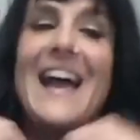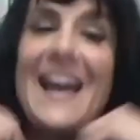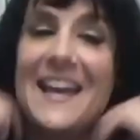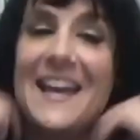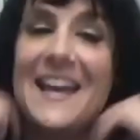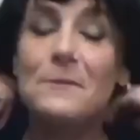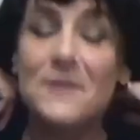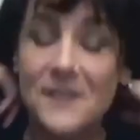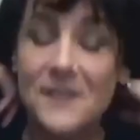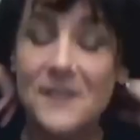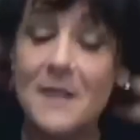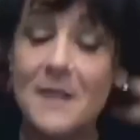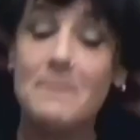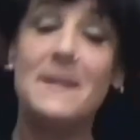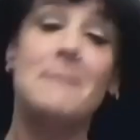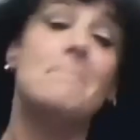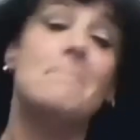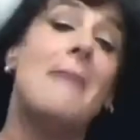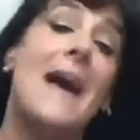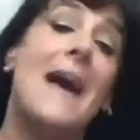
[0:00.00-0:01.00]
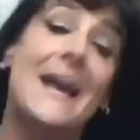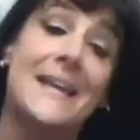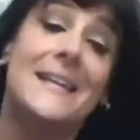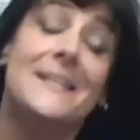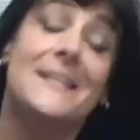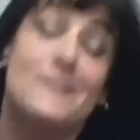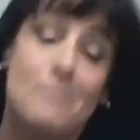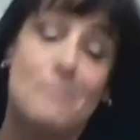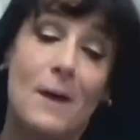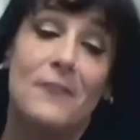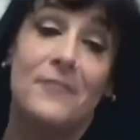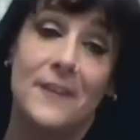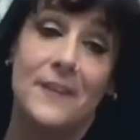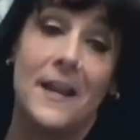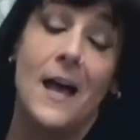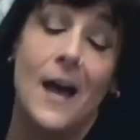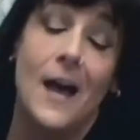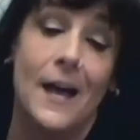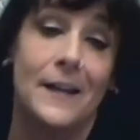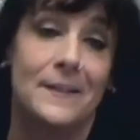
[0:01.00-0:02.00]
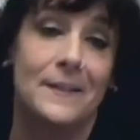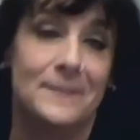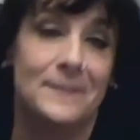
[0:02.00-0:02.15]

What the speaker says: And it was going to be Maggie's Muffin Hut.